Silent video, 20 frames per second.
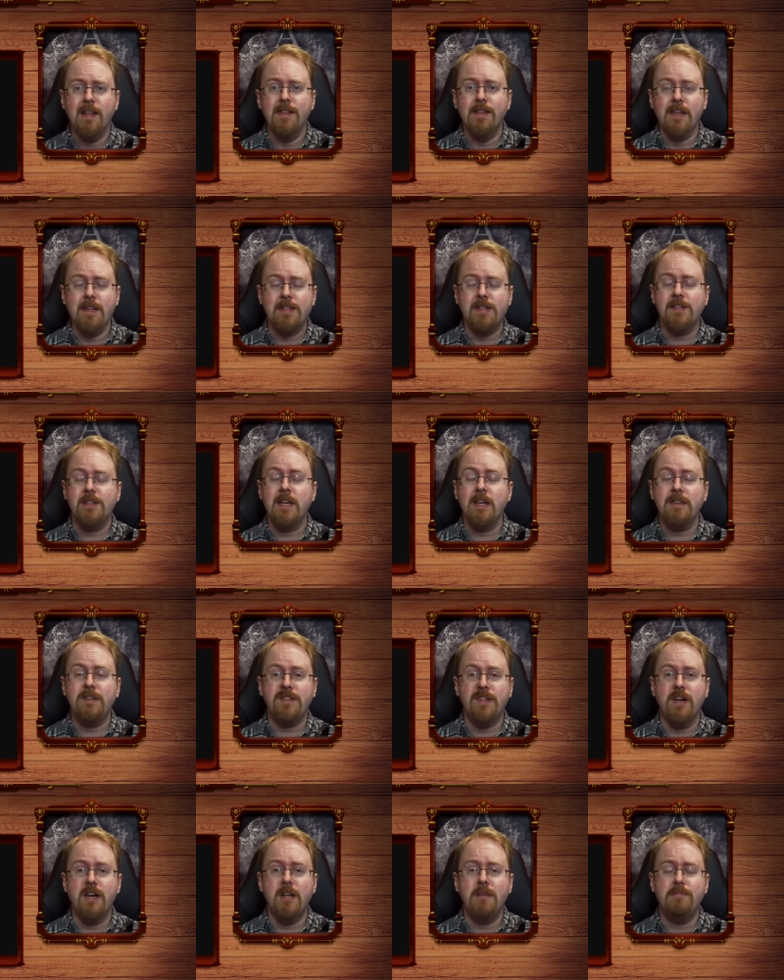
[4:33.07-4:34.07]
This is a
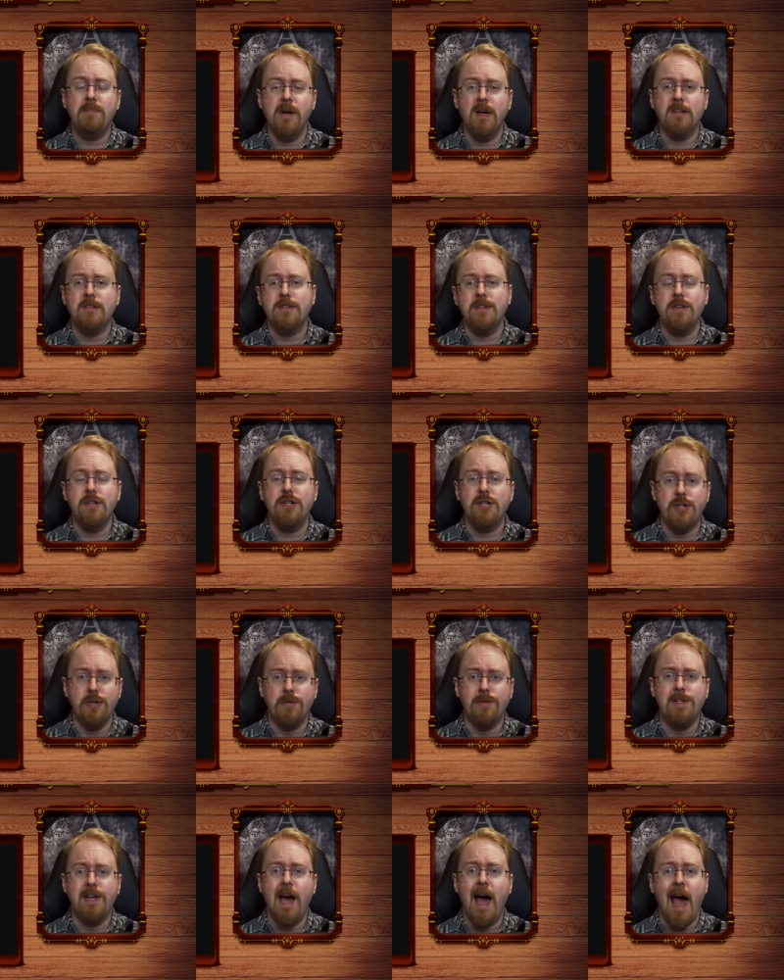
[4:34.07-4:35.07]
third-person
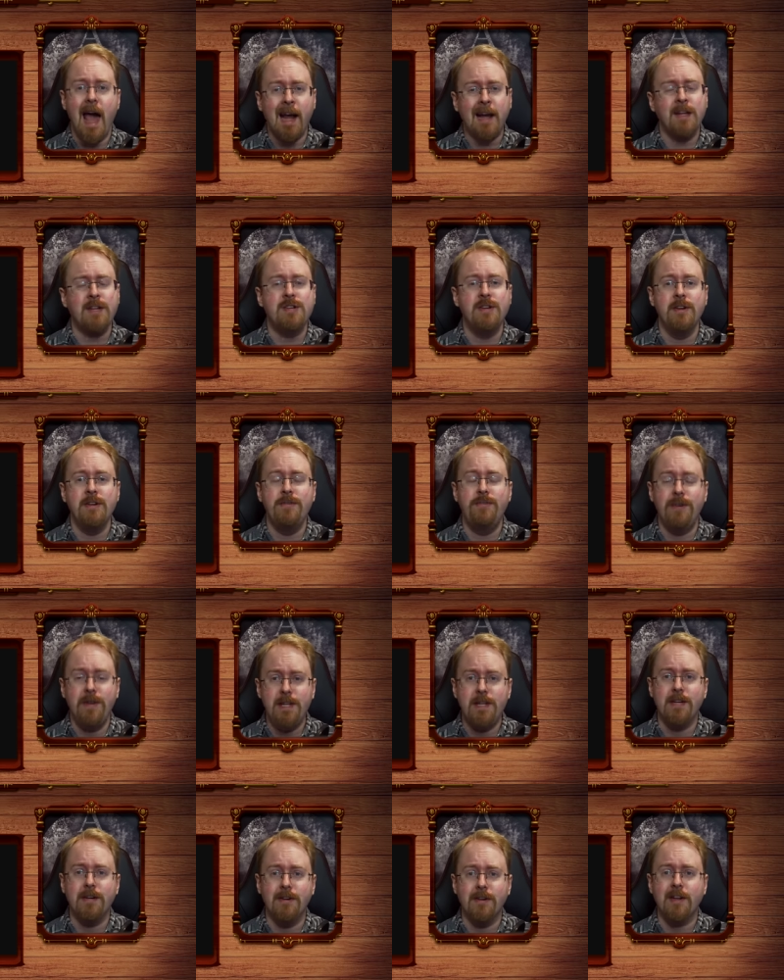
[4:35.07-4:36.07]
shooter action
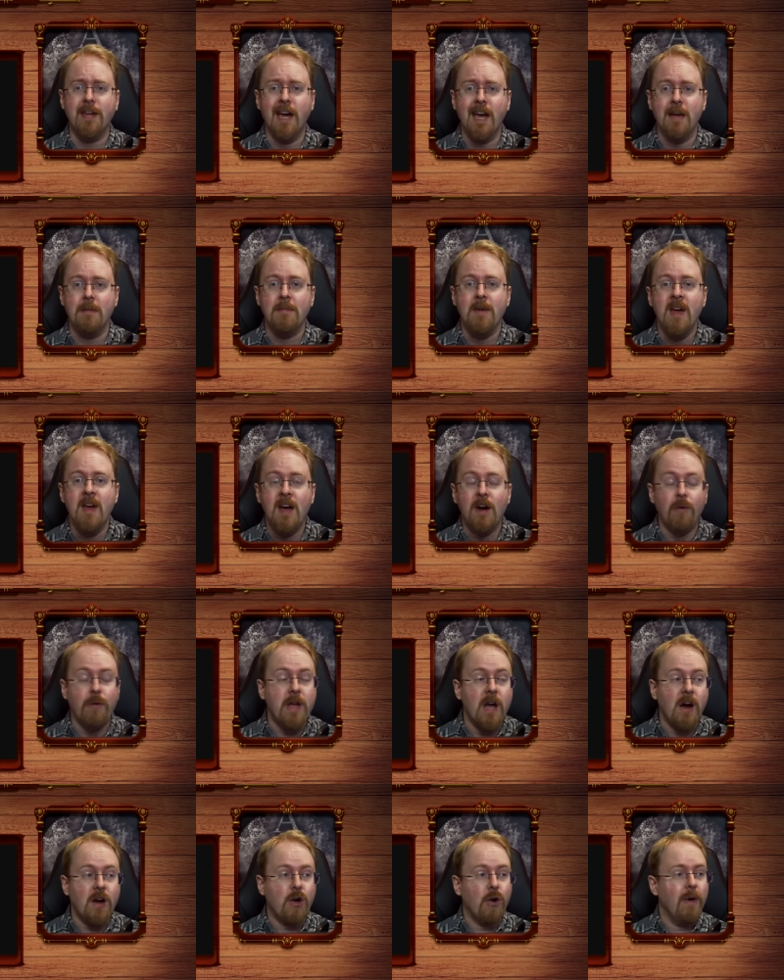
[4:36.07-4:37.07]
video game.
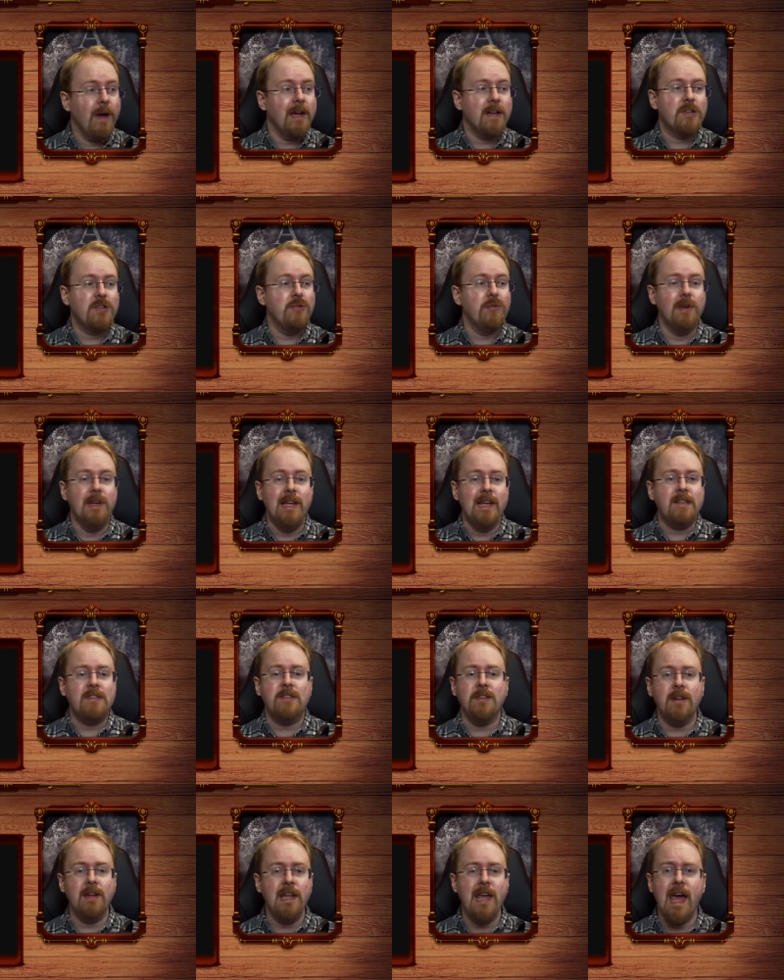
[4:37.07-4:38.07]
We are going to
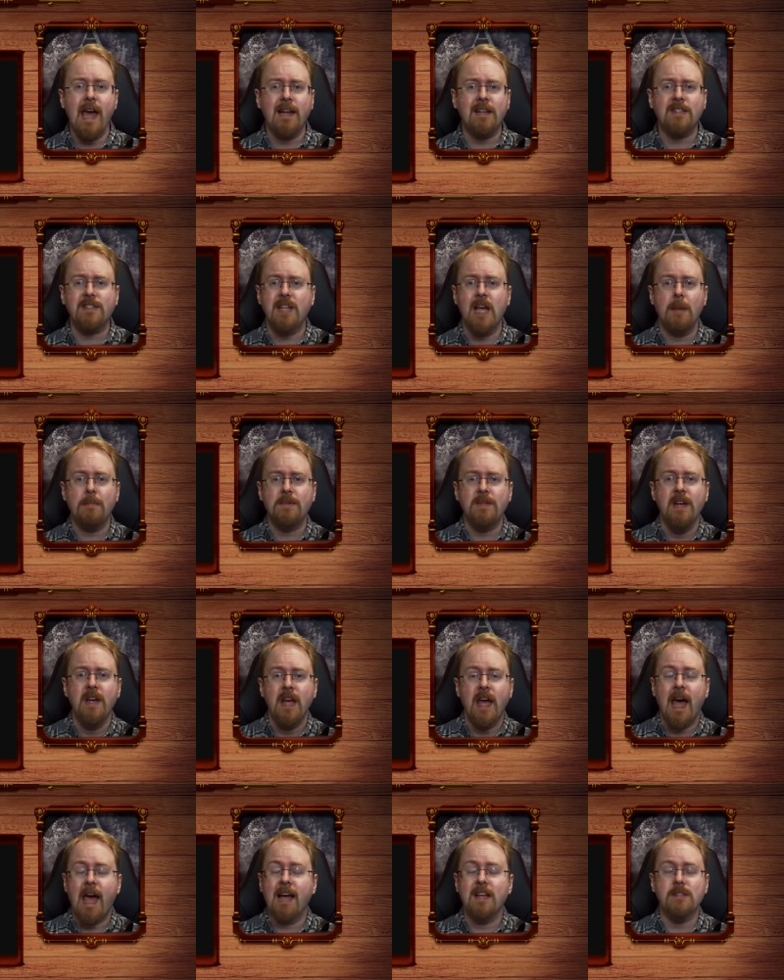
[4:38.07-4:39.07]
literally accept
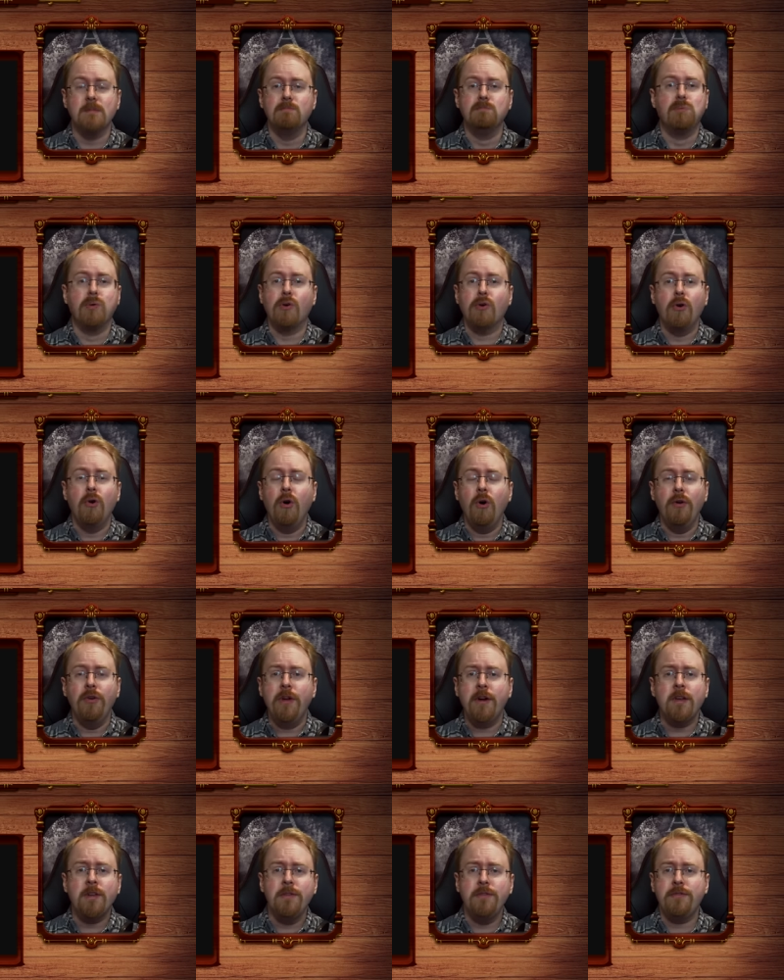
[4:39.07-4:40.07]
as broad
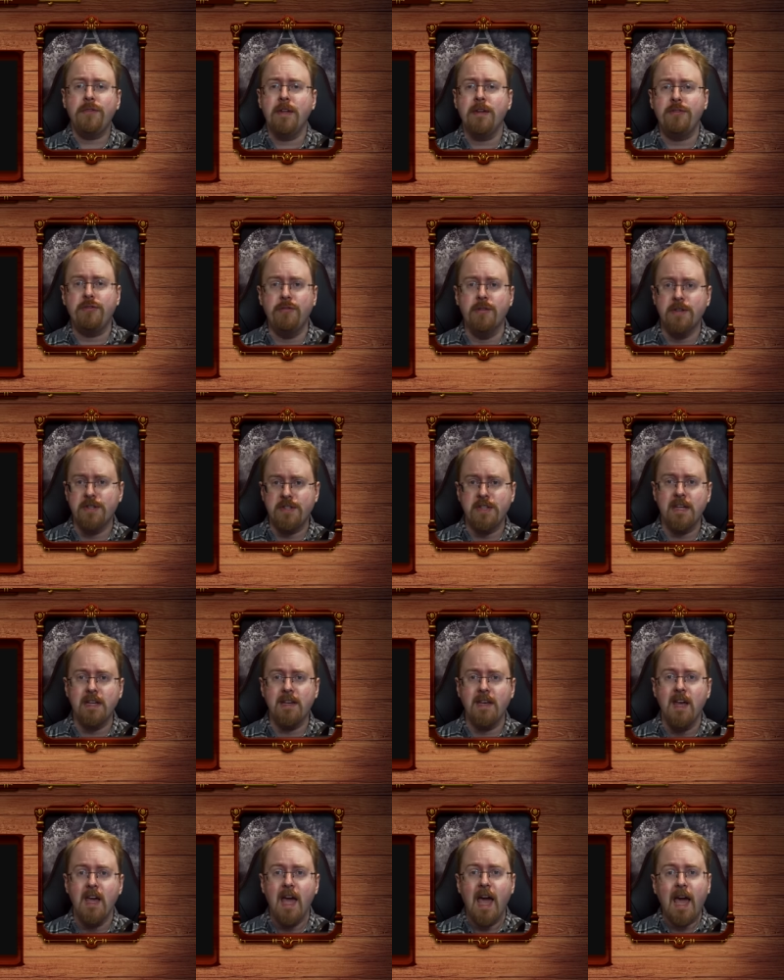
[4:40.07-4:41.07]
a
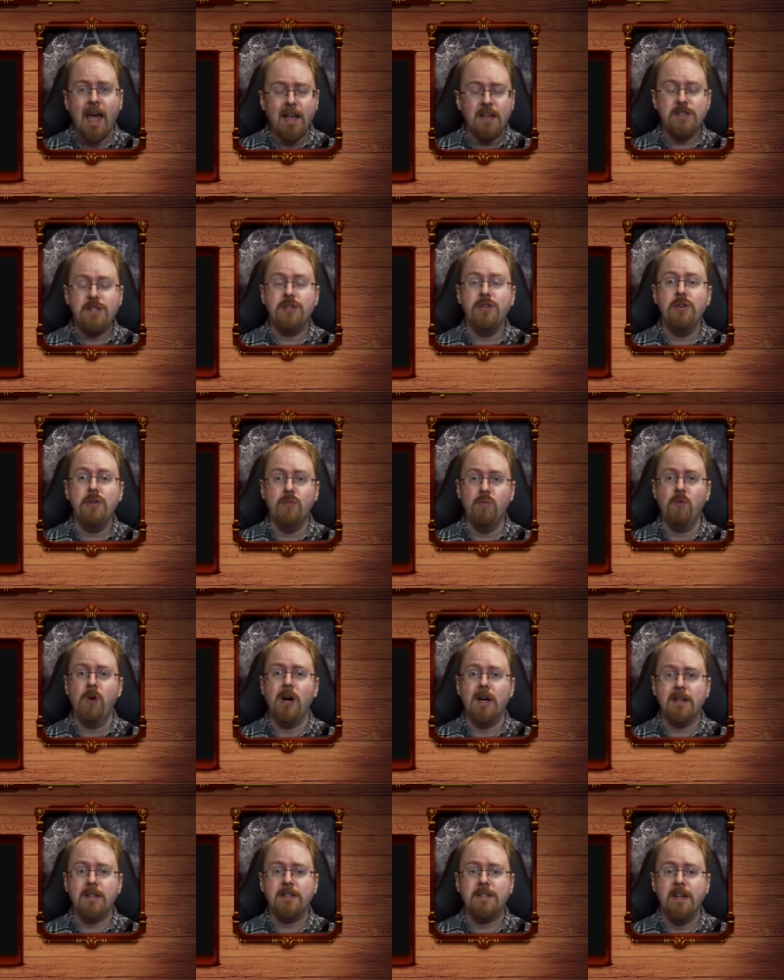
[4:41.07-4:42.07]
constituency as you
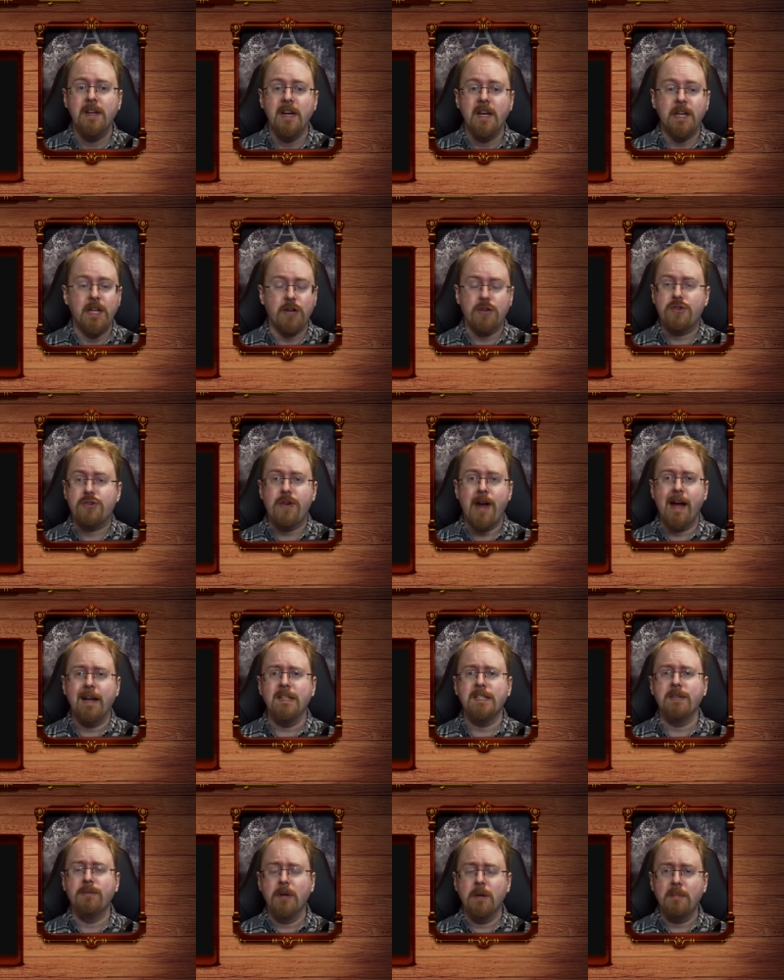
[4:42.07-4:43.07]
want. You're
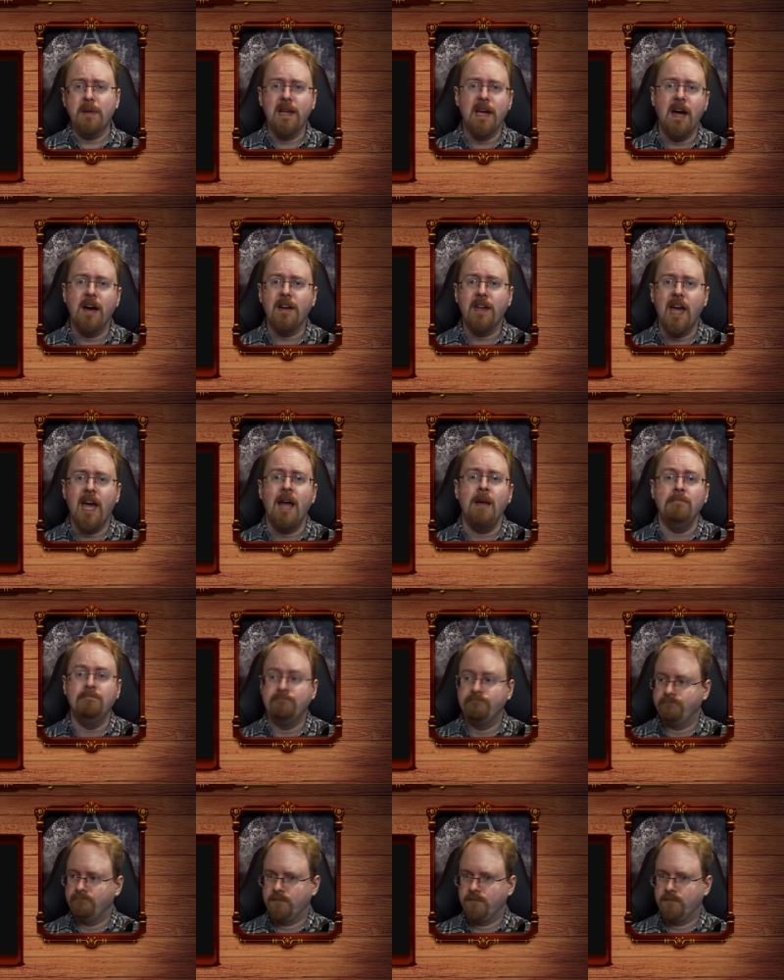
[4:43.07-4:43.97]
trans and want to play our game?